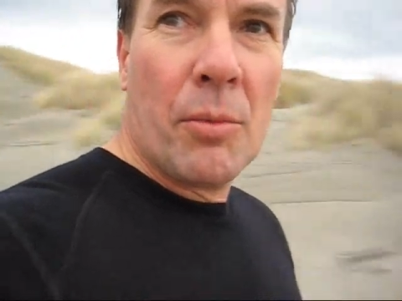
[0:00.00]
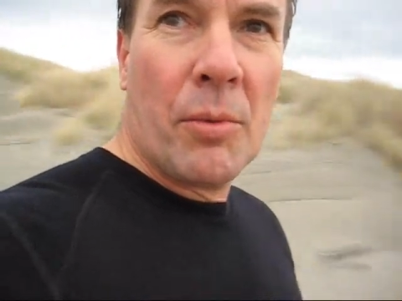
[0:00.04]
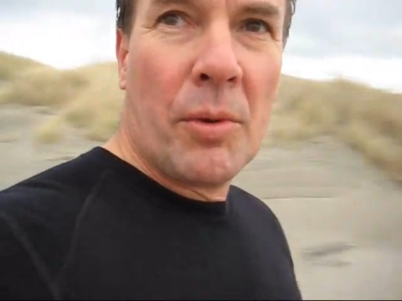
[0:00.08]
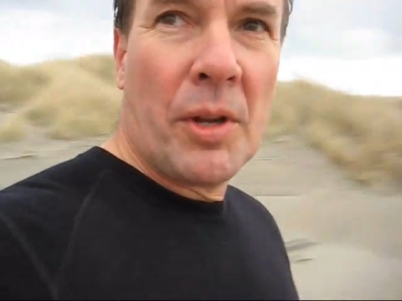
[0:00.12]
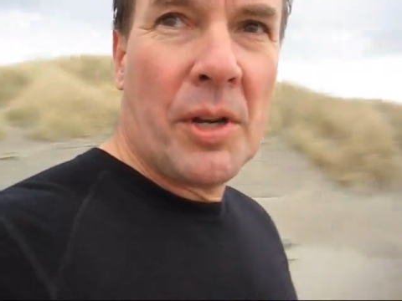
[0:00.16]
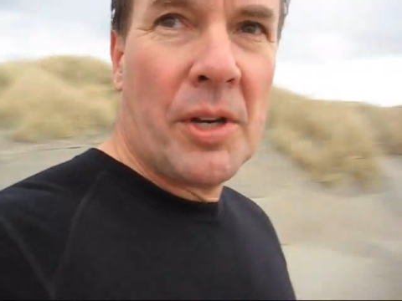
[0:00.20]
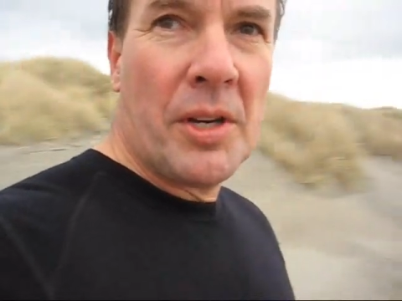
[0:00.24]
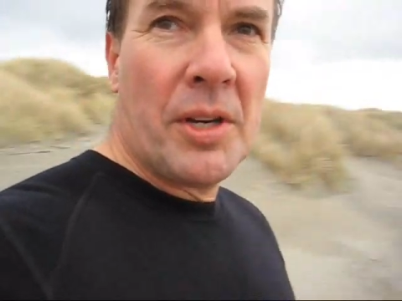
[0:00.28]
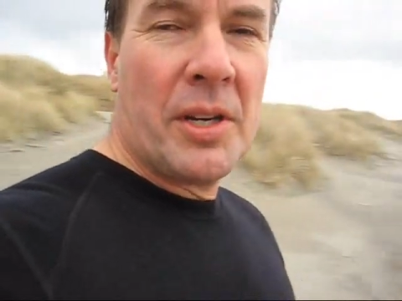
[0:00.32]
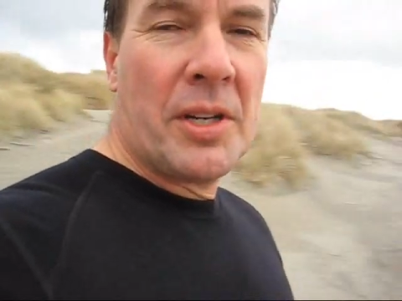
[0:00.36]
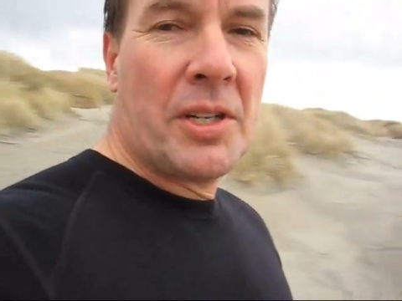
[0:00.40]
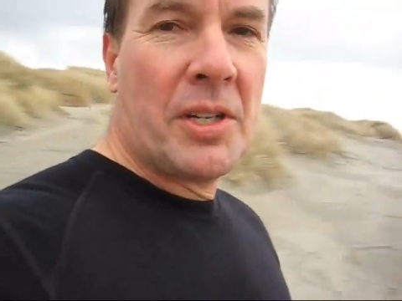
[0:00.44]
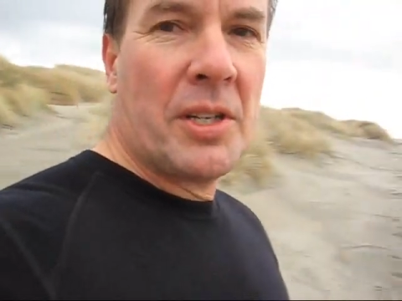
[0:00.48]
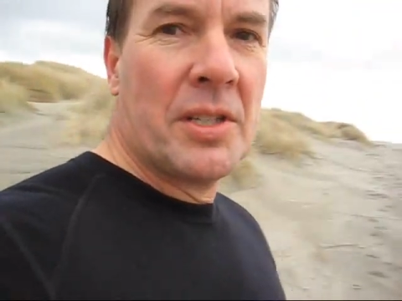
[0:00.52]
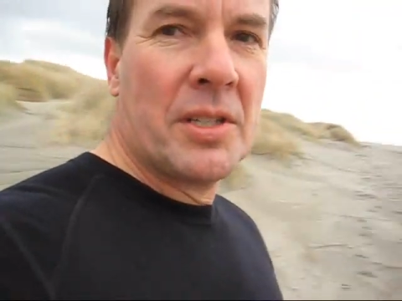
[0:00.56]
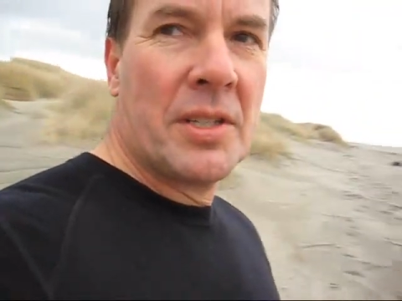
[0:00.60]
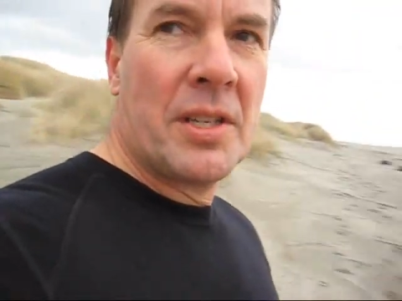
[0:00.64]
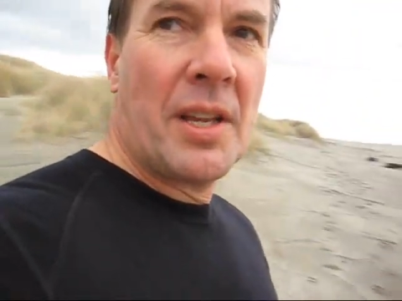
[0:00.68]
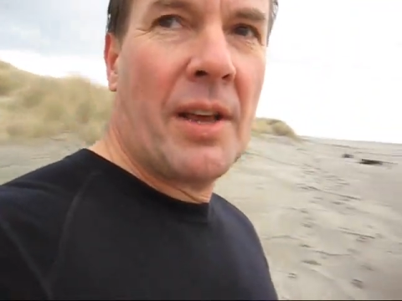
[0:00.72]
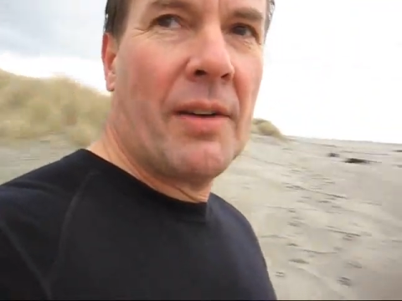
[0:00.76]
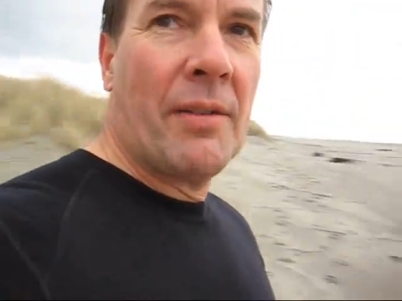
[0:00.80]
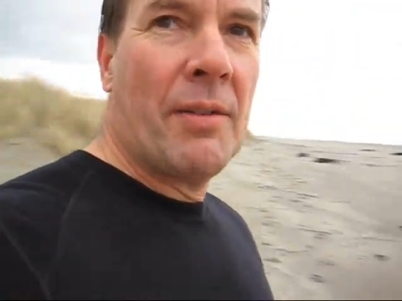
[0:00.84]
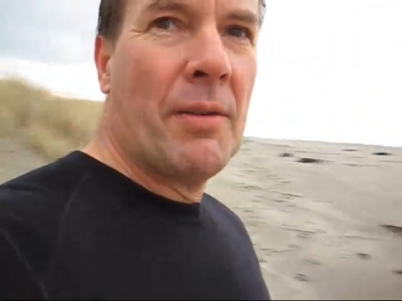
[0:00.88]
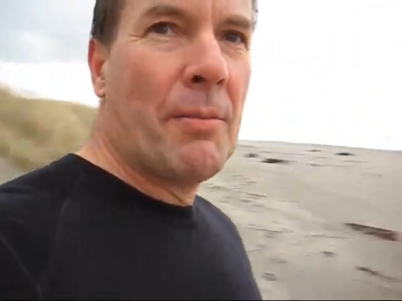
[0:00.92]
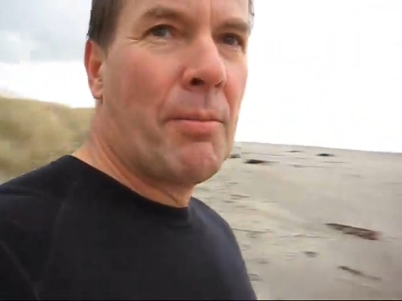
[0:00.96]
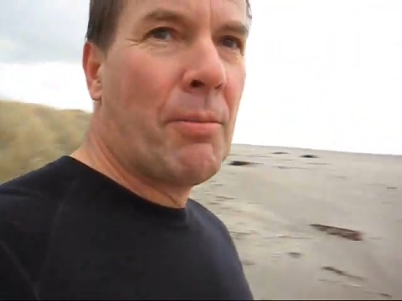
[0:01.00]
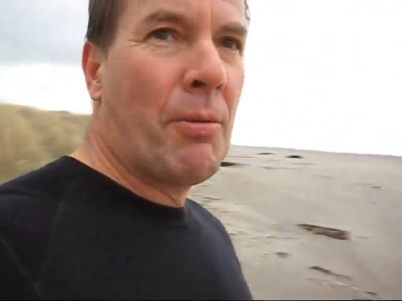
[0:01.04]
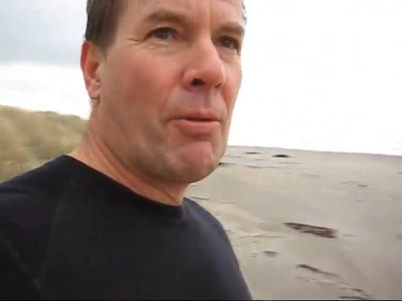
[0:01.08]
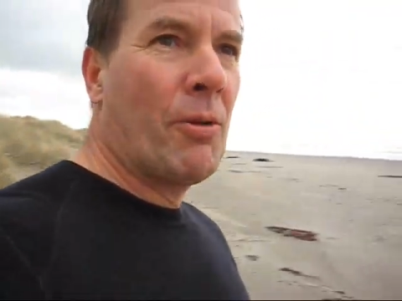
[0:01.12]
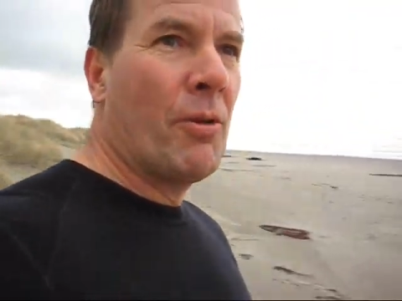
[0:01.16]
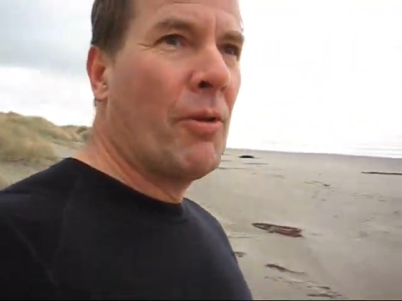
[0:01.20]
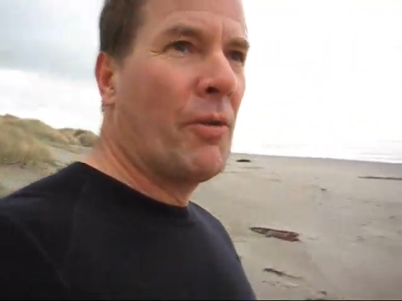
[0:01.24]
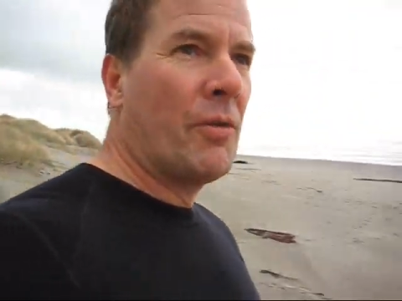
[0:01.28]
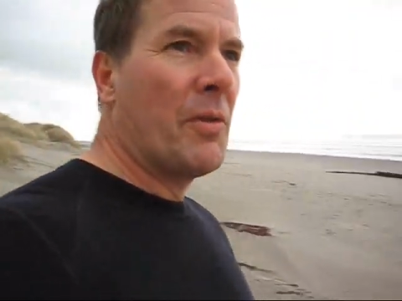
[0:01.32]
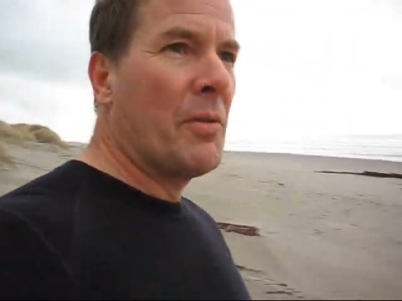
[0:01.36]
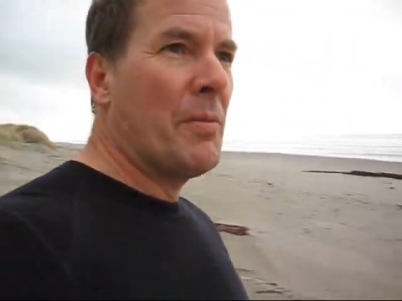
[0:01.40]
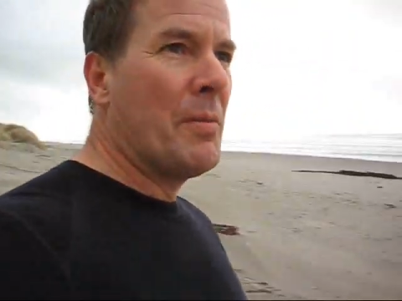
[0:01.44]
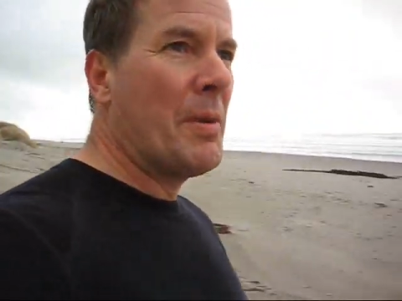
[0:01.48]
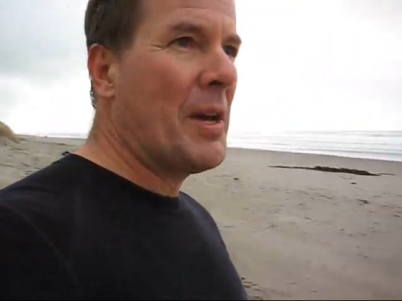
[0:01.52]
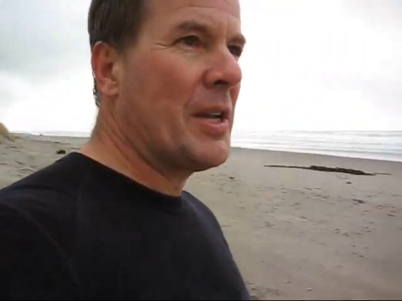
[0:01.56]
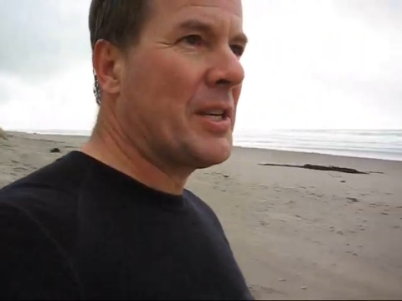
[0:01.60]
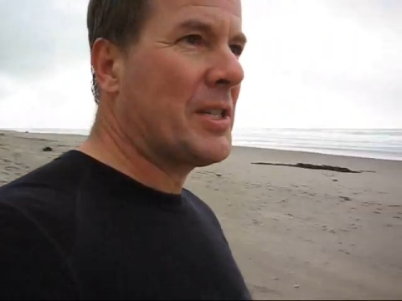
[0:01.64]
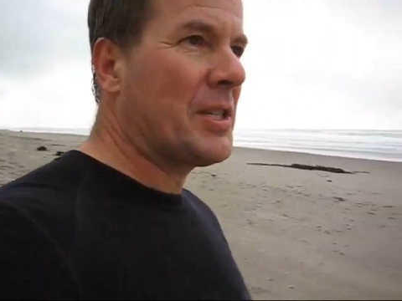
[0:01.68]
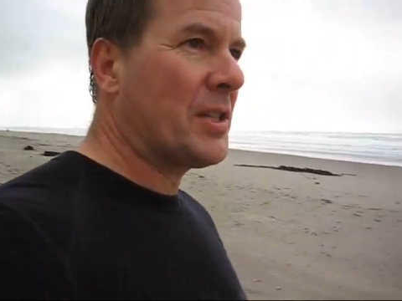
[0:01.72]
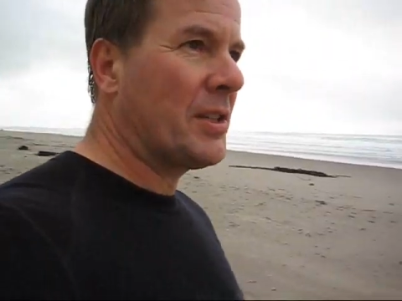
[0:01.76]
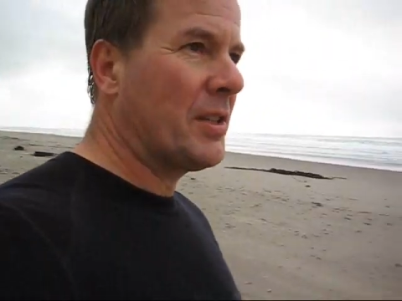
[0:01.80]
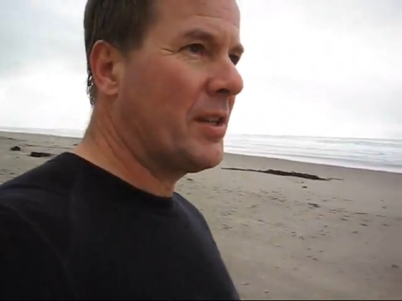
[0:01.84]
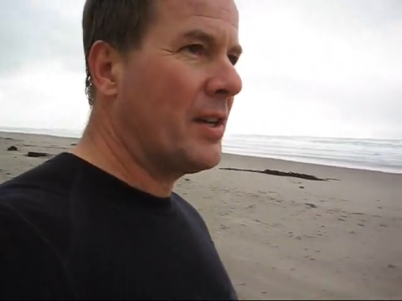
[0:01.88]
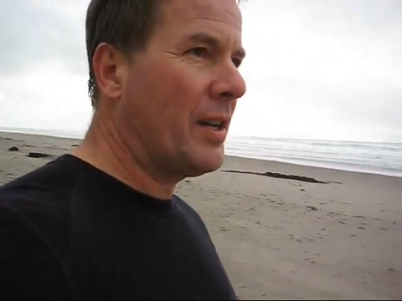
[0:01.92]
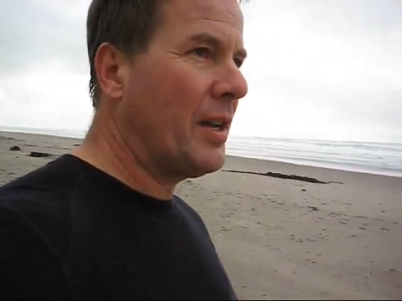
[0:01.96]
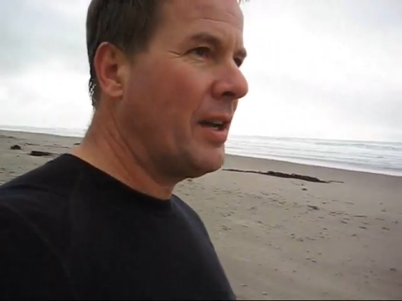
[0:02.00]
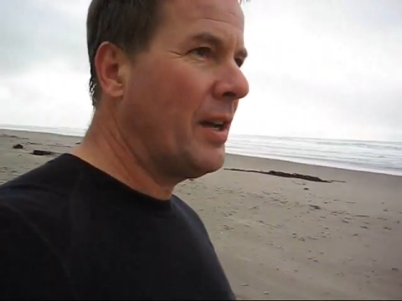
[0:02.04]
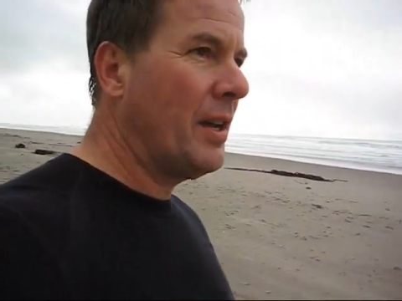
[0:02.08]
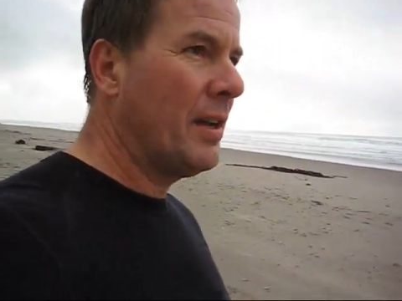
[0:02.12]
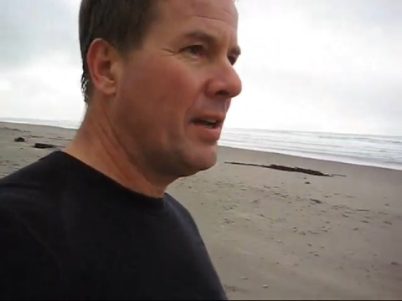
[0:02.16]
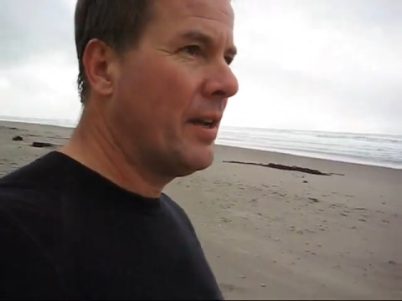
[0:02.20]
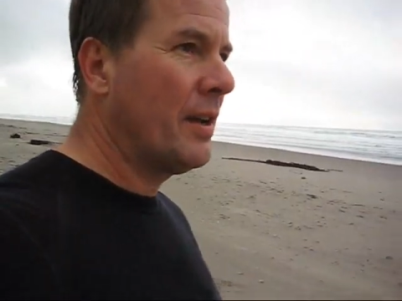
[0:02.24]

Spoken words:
conditions have improved immensely.